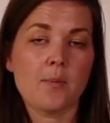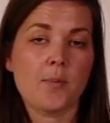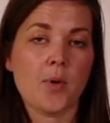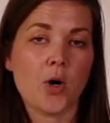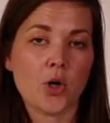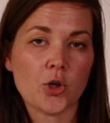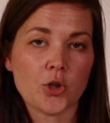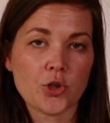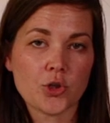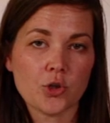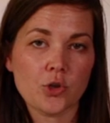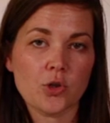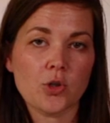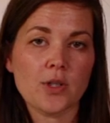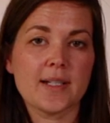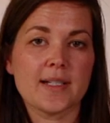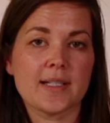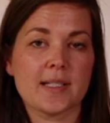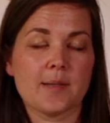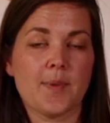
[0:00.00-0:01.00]
Partial
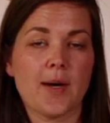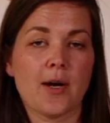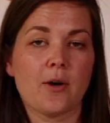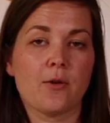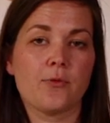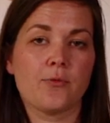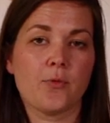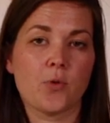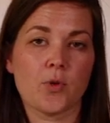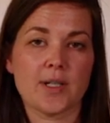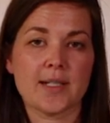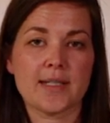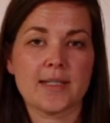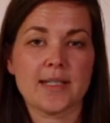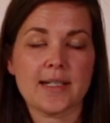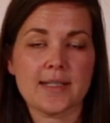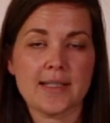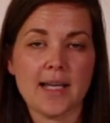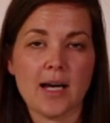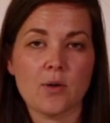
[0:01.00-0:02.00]
is about four to
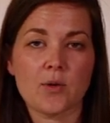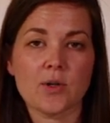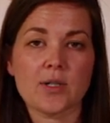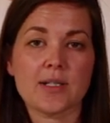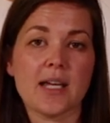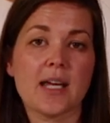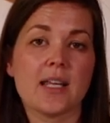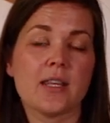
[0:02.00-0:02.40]
six hours,